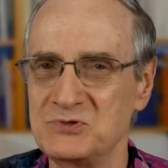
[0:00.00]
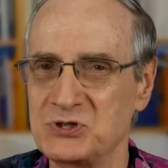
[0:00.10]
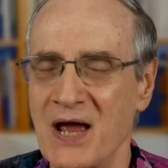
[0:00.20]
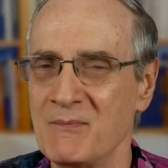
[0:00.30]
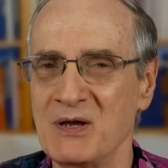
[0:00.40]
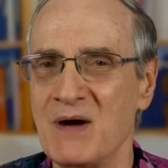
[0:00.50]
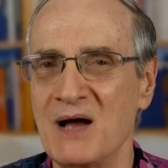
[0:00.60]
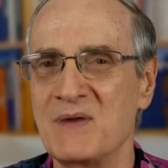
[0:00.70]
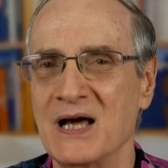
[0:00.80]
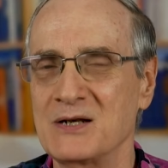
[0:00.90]
jamming
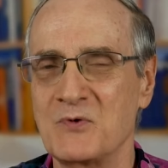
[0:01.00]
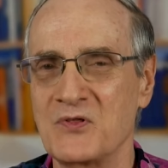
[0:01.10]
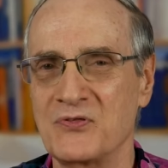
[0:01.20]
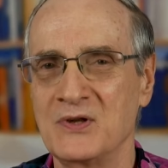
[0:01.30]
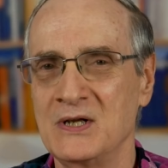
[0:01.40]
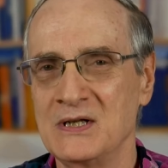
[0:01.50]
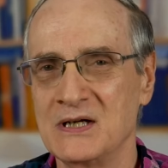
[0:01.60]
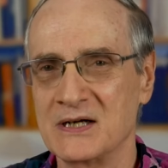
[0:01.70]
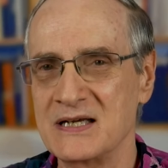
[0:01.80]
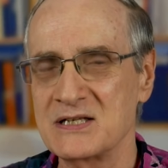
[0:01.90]
my body with
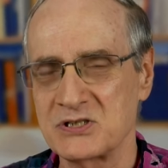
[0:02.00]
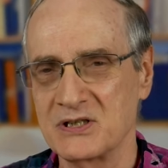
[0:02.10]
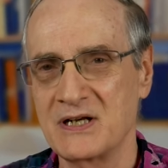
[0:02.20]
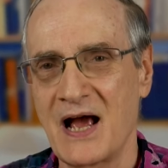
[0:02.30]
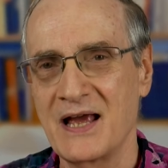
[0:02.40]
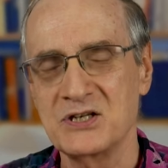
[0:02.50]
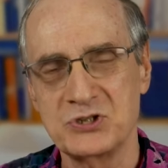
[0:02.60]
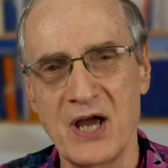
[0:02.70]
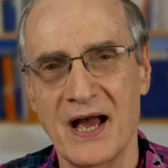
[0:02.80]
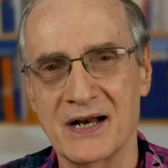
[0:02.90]
uh, insulin I
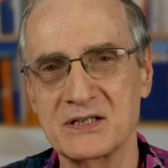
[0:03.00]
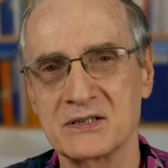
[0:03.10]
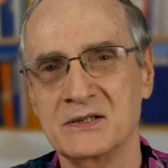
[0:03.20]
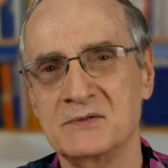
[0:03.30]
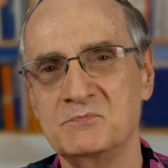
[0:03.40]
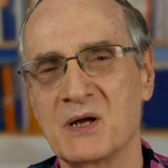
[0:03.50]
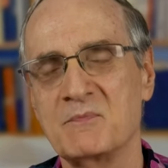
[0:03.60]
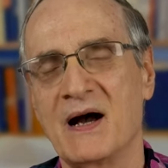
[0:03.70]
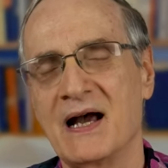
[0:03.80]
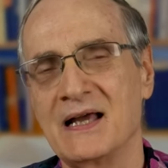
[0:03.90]
inject,
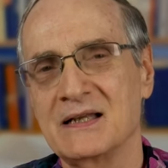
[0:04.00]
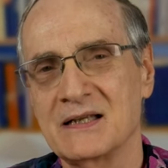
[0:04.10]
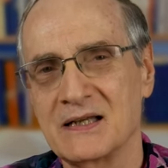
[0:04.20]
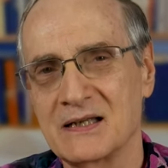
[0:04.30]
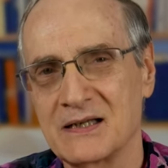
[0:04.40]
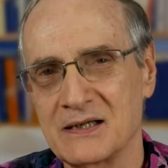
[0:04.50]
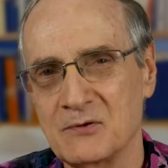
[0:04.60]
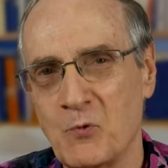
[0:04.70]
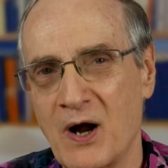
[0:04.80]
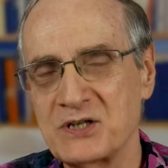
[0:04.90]
but by
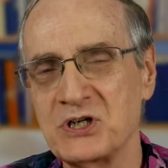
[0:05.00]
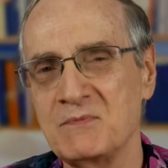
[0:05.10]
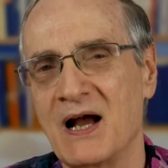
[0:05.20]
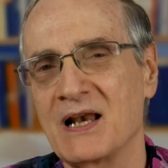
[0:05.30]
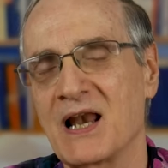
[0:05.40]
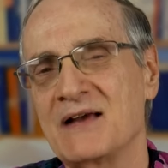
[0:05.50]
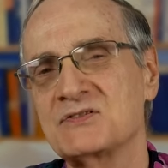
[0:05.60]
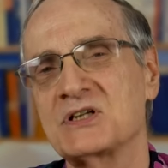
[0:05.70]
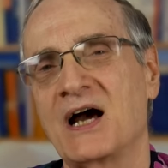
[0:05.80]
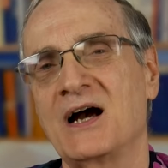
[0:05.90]
uh, watching my
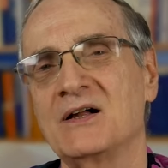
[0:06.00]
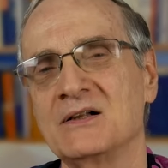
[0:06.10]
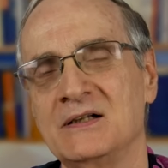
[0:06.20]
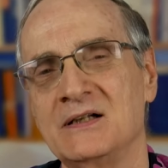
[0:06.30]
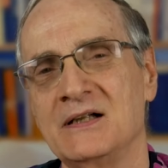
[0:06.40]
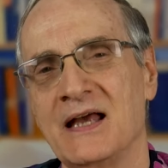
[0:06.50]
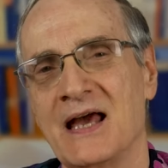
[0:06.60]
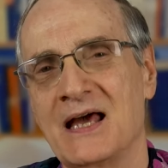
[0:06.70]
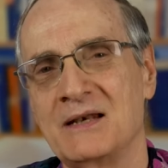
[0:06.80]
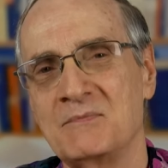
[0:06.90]
lifestyle,
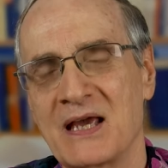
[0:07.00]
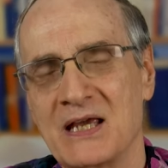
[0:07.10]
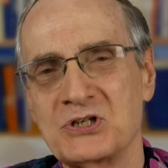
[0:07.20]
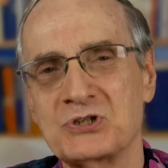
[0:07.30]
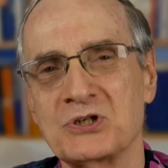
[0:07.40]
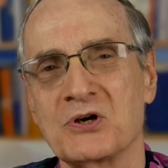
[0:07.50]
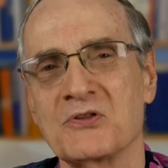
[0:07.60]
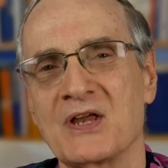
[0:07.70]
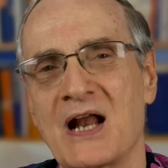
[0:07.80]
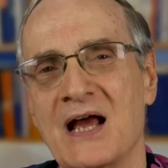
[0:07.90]
and making
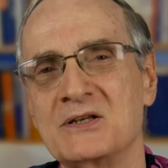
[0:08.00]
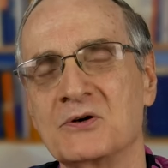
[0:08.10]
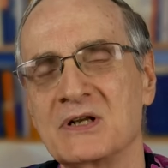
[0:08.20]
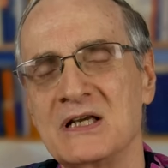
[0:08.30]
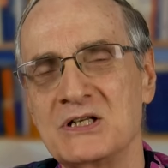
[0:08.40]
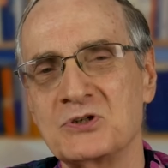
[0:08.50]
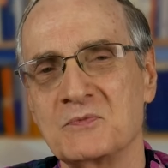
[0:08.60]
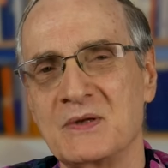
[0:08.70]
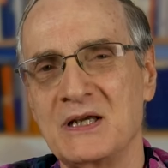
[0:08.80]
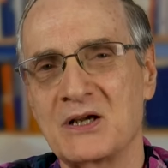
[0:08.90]
sure that I don't eat
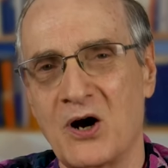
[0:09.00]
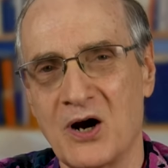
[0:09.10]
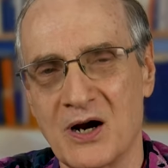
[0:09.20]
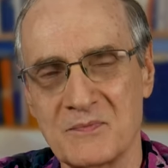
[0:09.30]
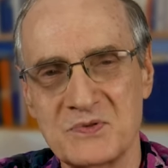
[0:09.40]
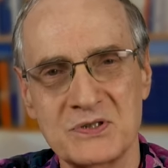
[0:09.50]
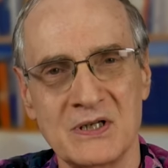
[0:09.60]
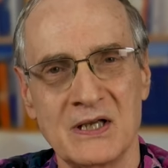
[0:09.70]
too many carbs.